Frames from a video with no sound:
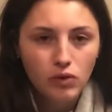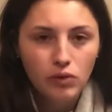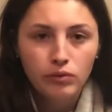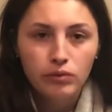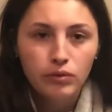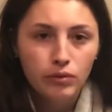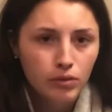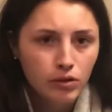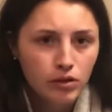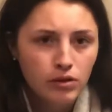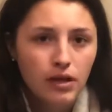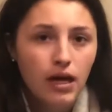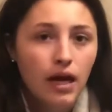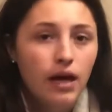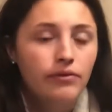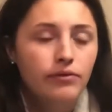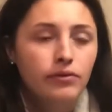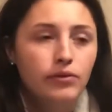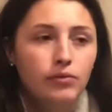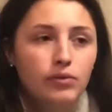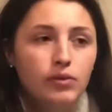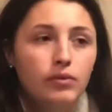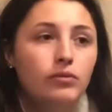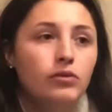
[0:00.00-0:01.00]
we weren't
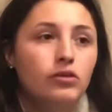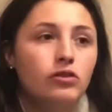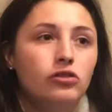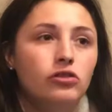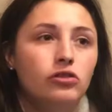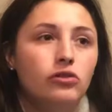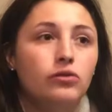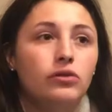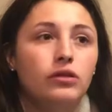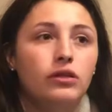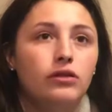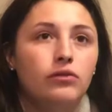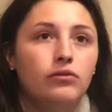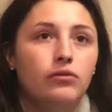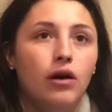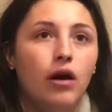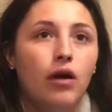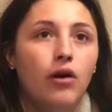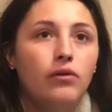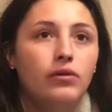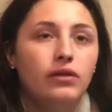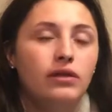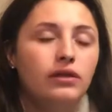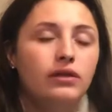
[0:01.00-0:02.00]
laughing, we weren't joking
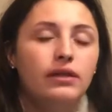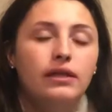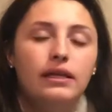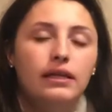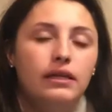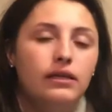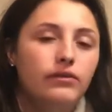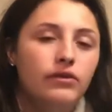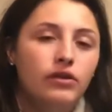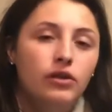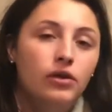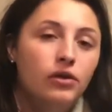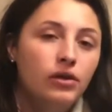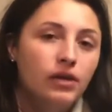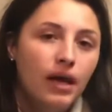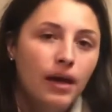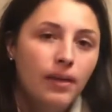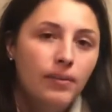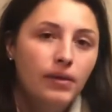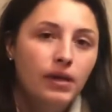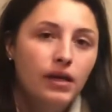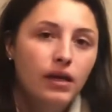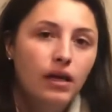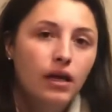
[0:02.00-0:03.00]
around, he didn't even look
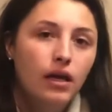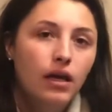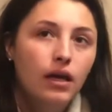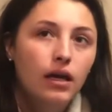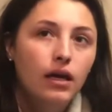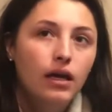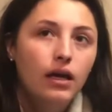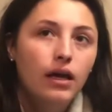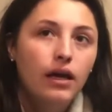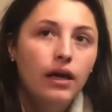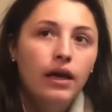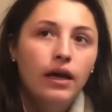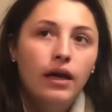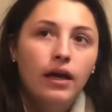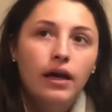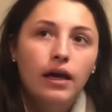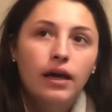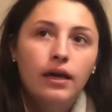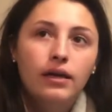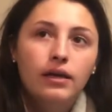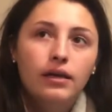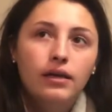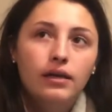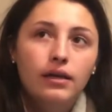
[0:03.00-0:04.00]
at me.
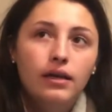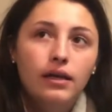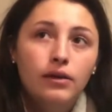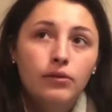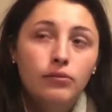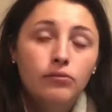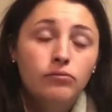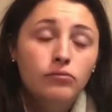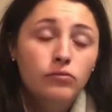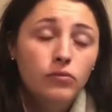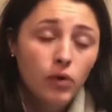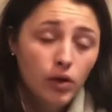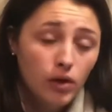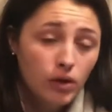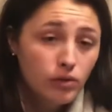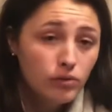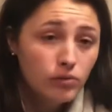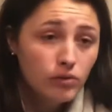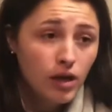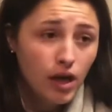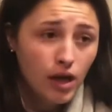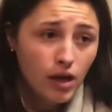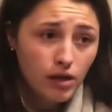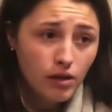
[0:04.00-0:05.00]
And it
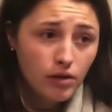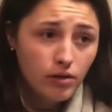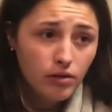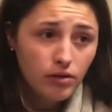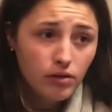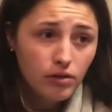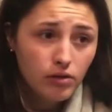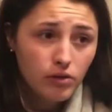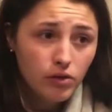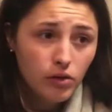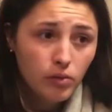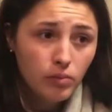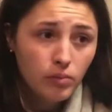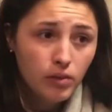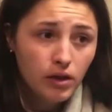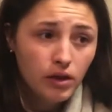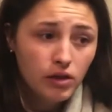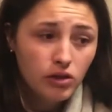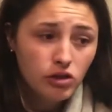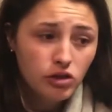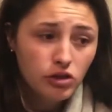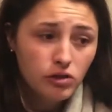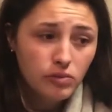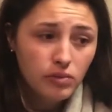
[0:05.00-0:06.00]
kind of hurt a little
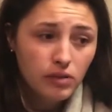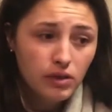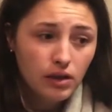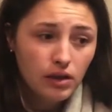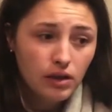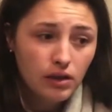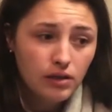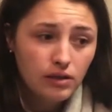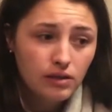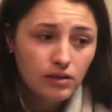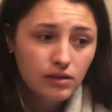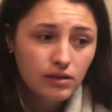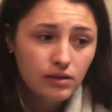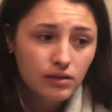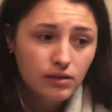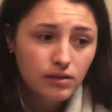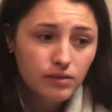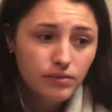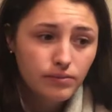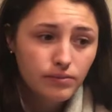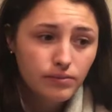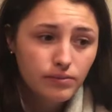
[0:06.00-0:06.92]
bit, just because